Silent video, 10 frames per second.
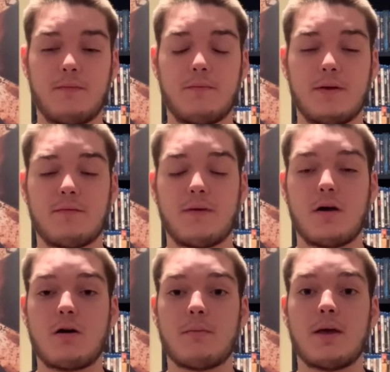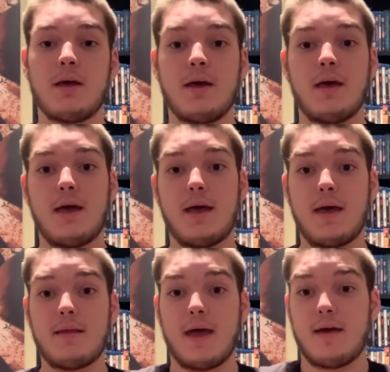fifth film,
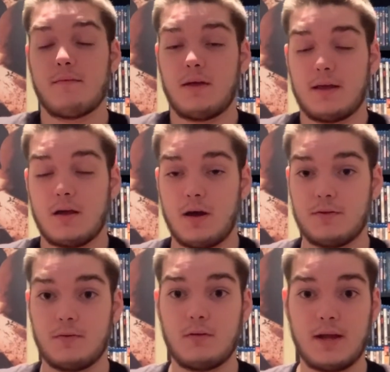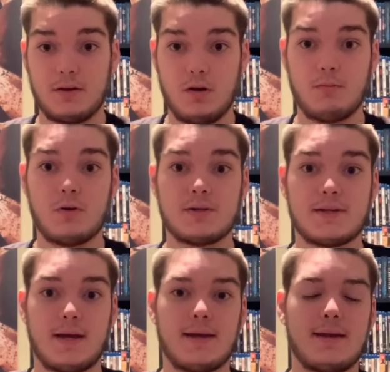and have, like, gone through, like, numerous
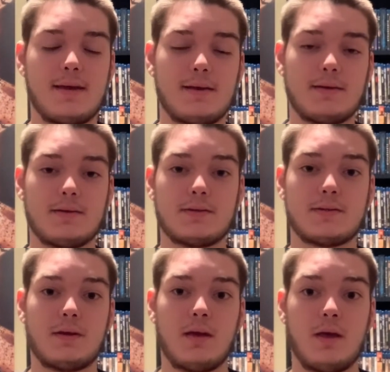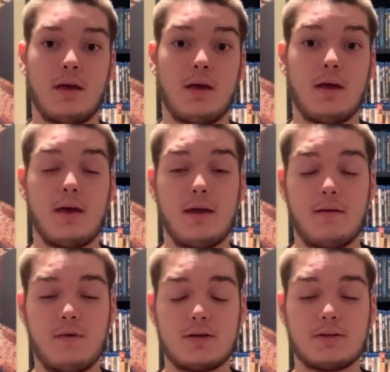ideas. And
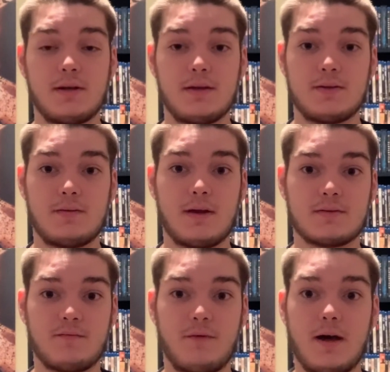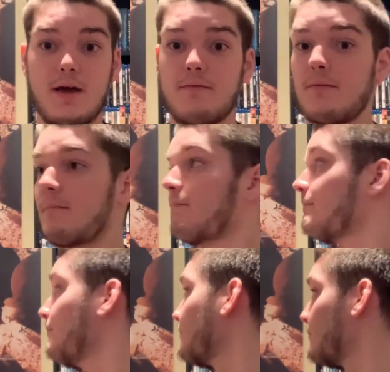eventually in 2005,
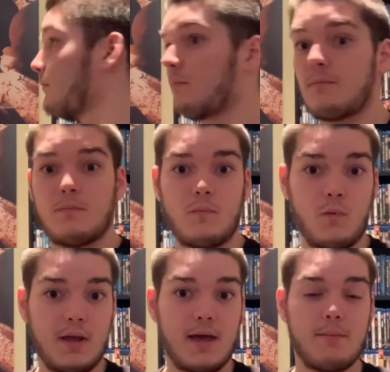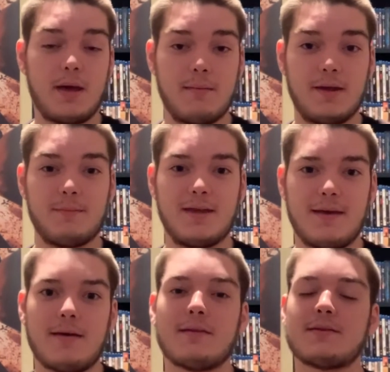we got Batman
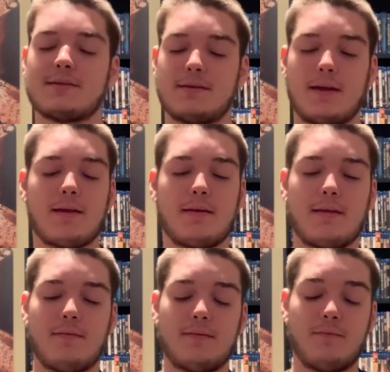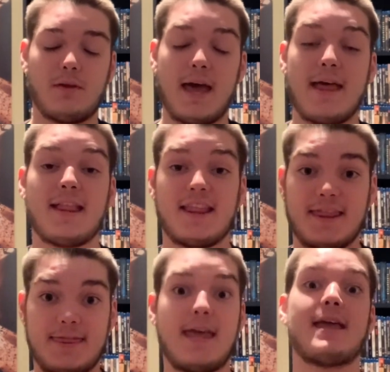Begins, and for that,
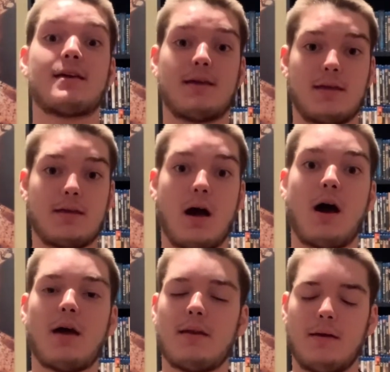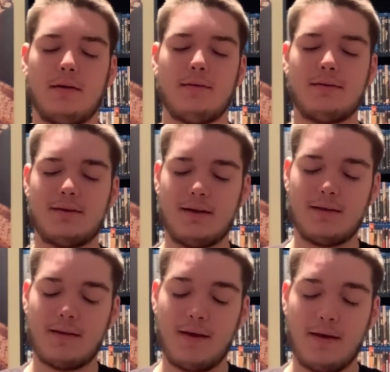thank God. And